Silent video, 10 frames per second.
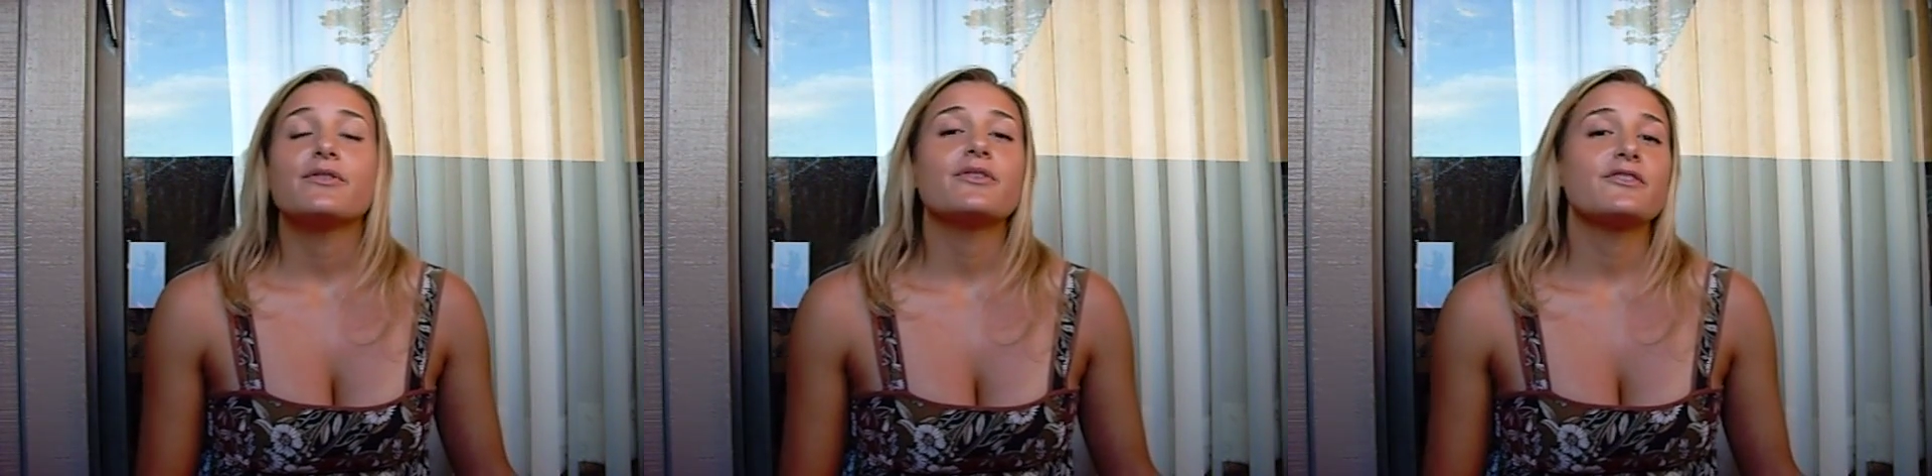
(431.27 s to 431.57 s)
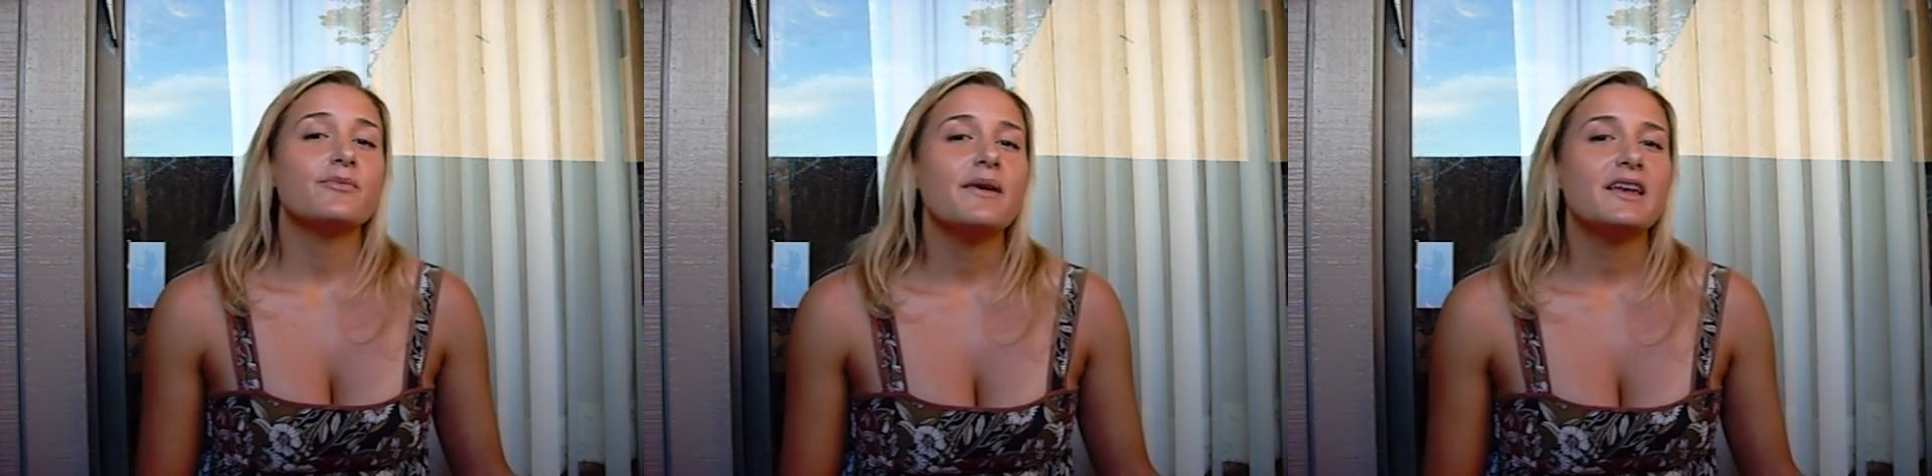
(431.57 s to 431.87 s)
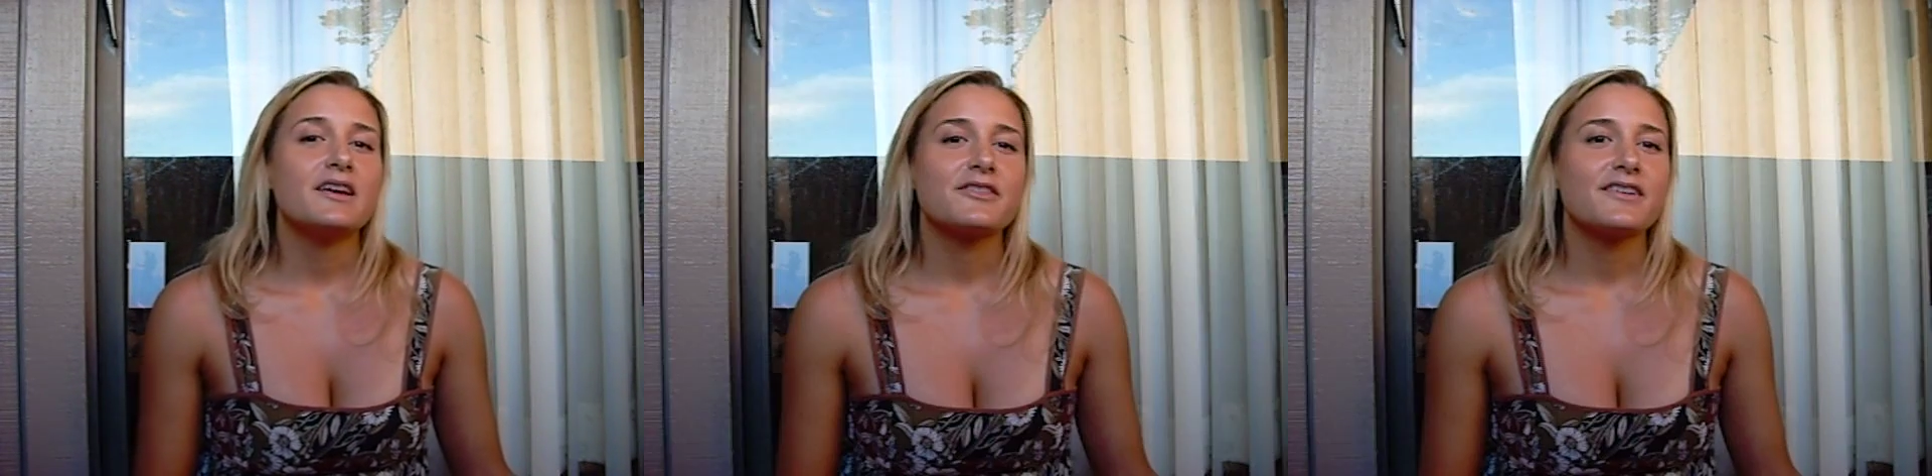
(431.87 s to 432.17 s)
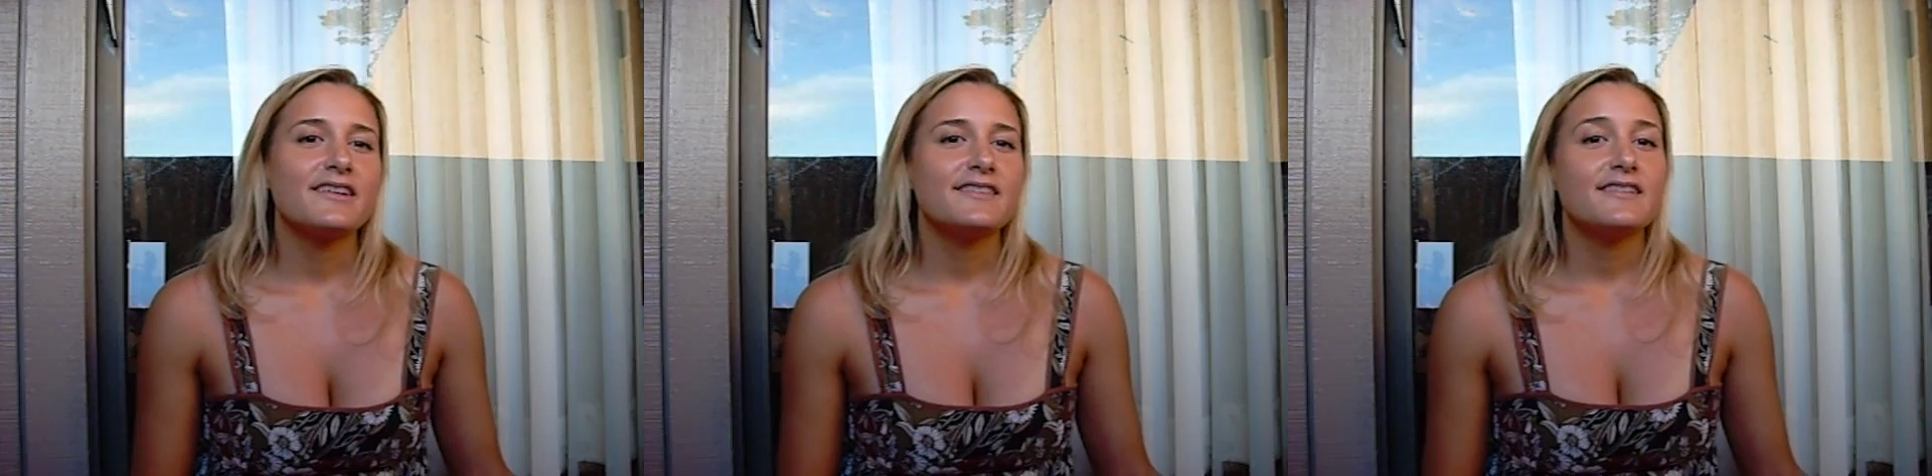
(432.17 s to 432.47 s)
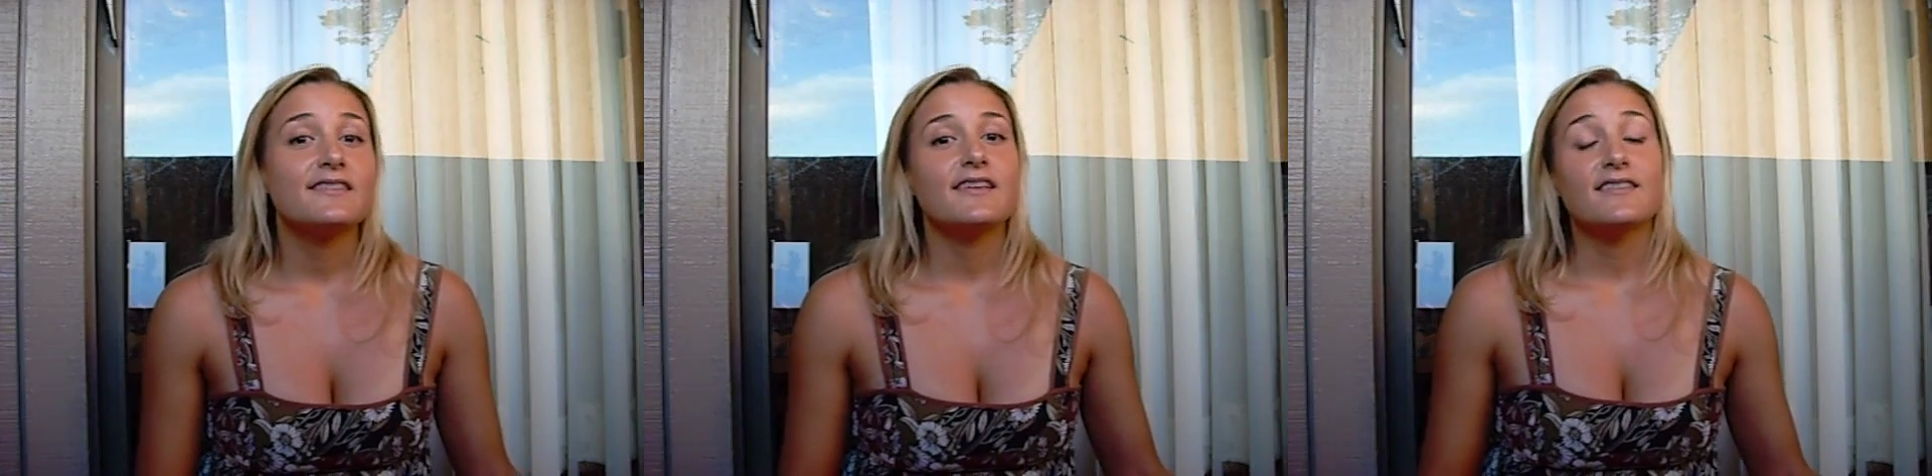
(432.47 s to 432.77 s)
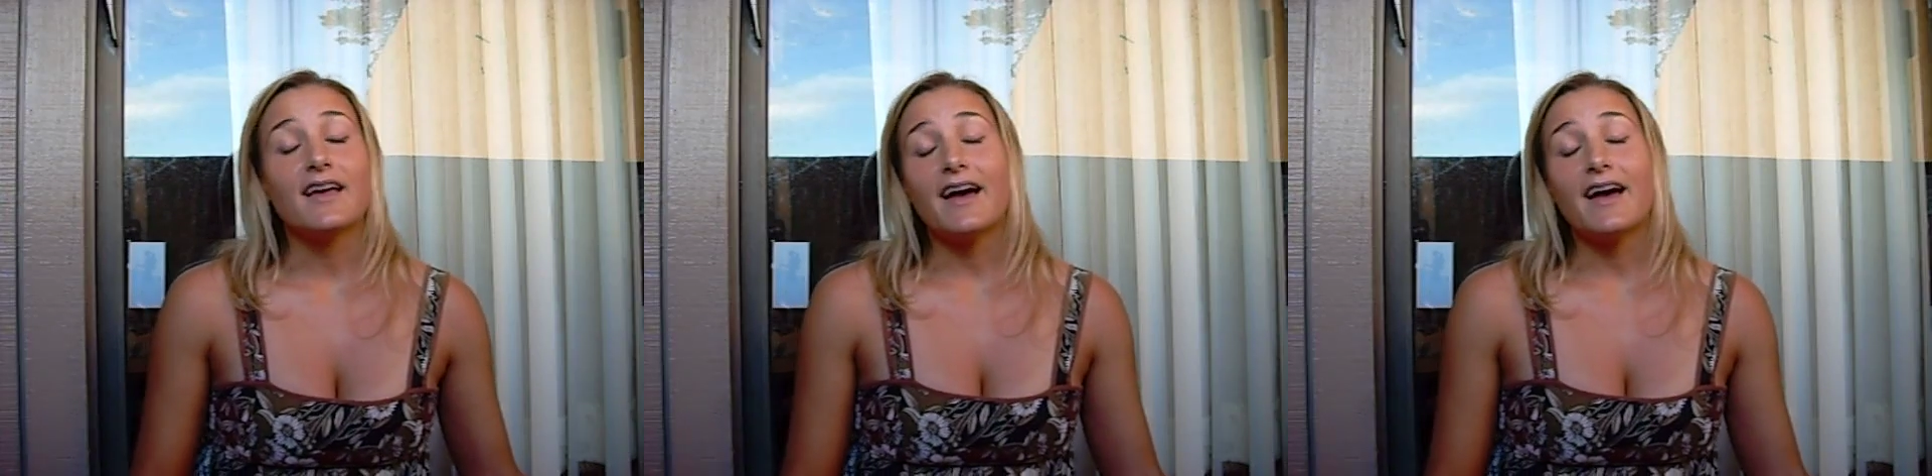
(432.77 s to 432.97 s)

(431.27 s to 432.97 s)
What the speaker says: there's many other instances.